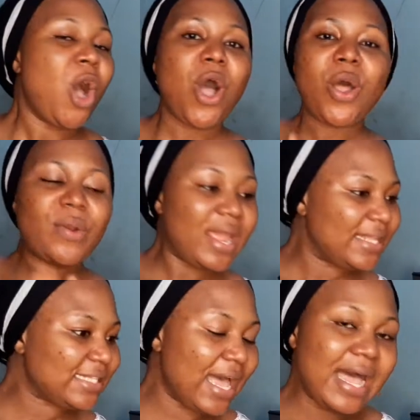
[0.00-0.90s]
All
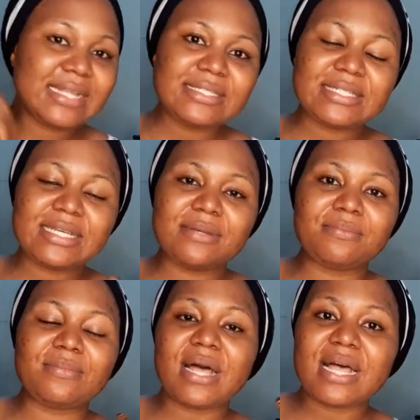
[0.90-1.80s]
right, and
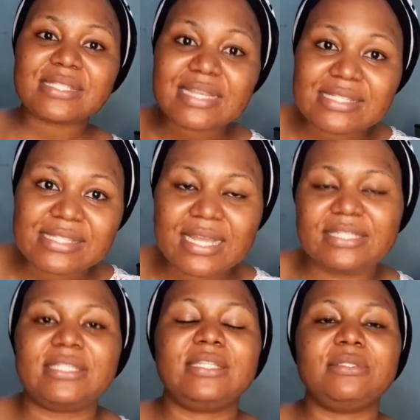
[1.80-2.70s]
as I
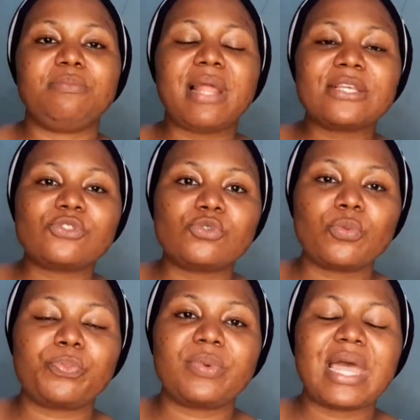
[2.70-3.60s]
said, black
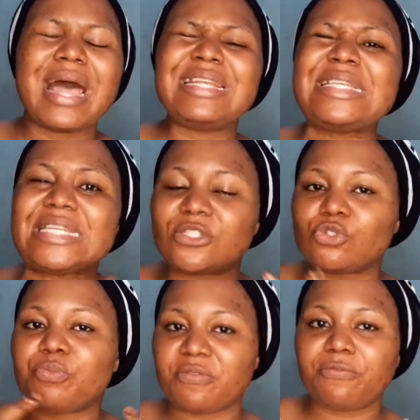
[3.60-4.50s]
soap needs
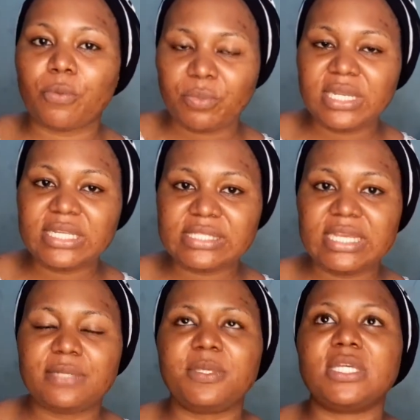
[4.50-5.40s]
to be
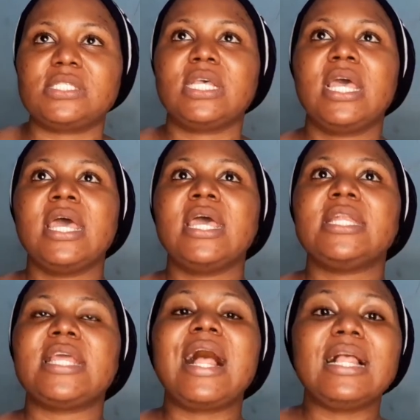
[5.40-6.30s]
formulated because
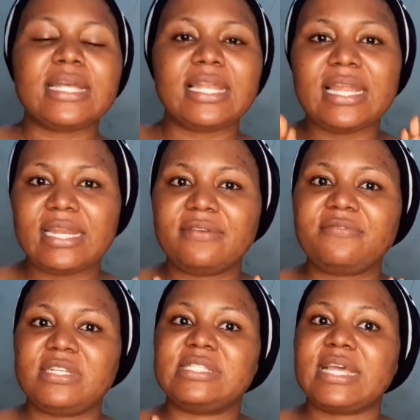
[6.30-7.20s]
the alkaline
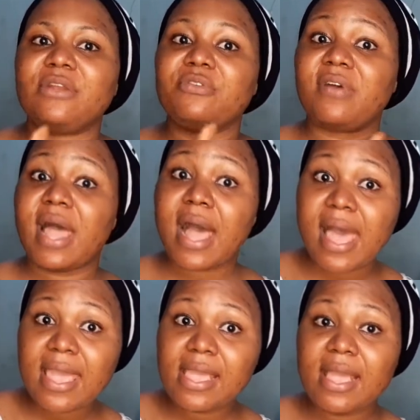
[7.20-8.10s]
level is kind of
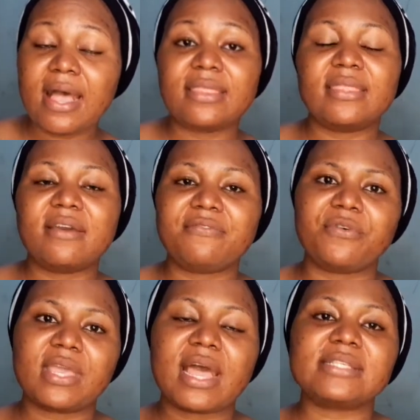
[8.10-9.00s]
high and therefore
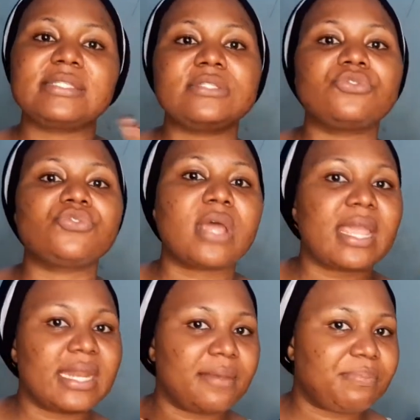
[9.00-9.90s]
it has this
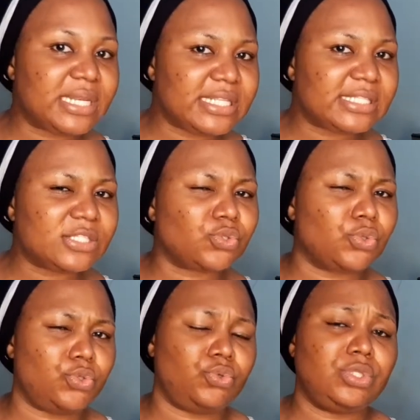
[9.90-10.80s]
drying ability. So
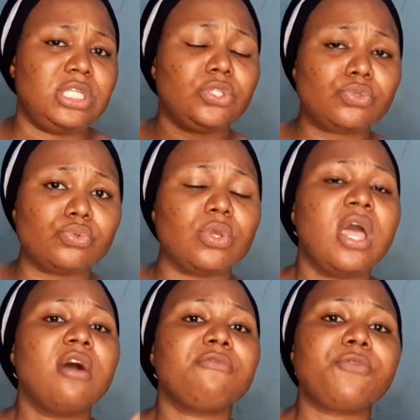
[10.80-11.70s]
you need to
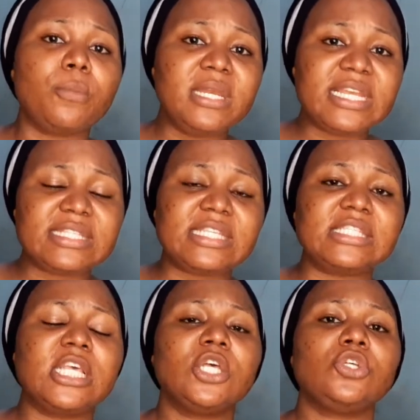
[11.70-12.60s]
formulate it
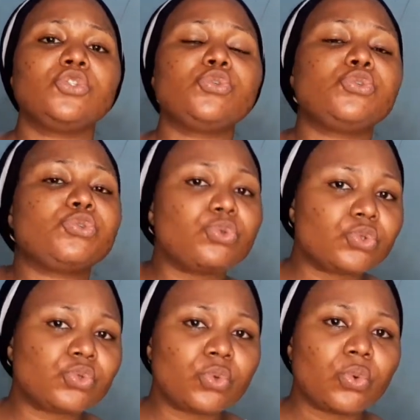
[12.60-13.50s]
to
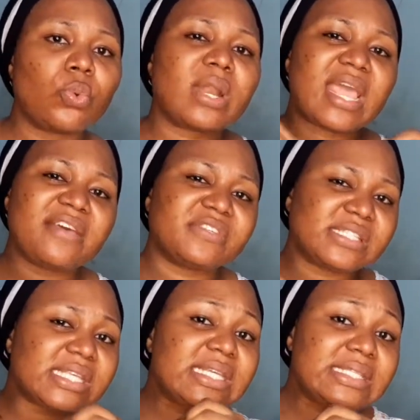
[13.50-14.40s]
suit whatever
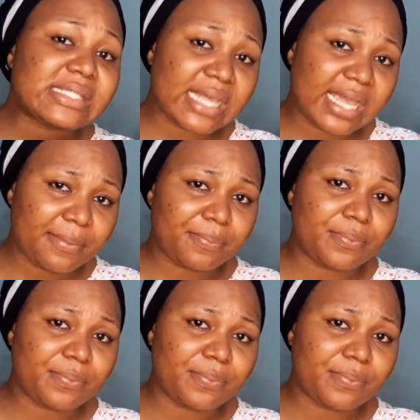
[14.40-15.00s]
skin type